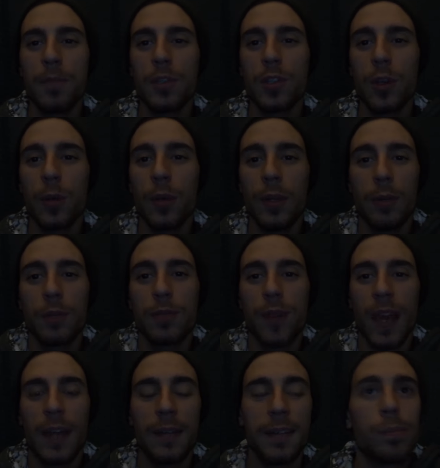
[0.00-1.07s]
So it was
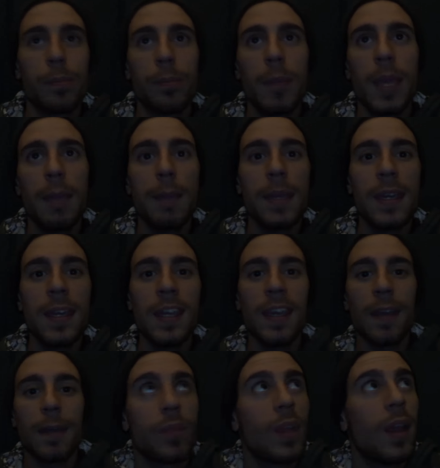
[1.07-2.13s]
fine.
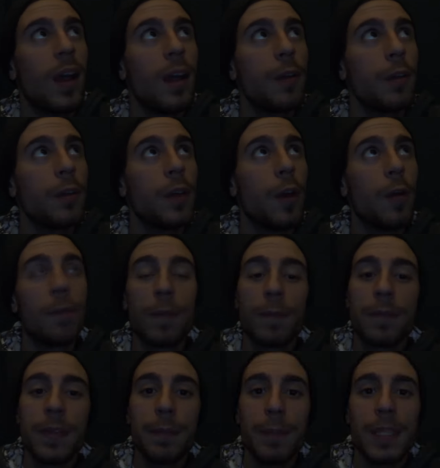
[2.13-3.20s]
Maybe, I don't know,
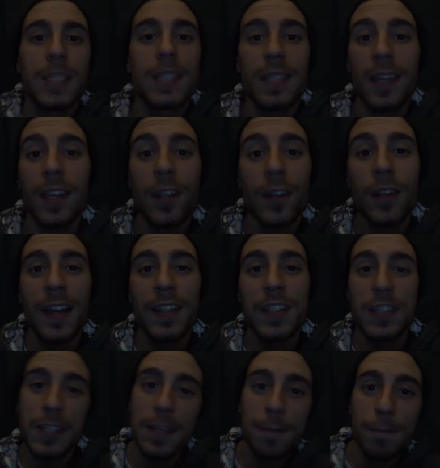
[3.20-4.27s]
15 minutes later,
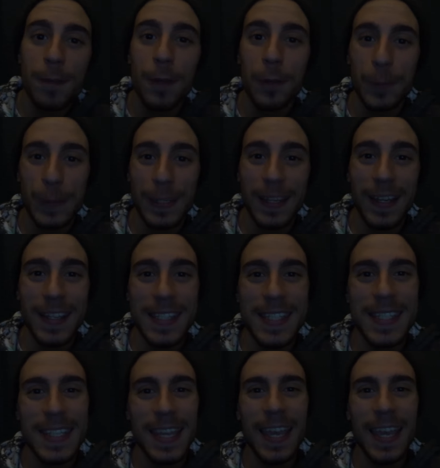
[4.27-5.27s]
Steve fell through the ice.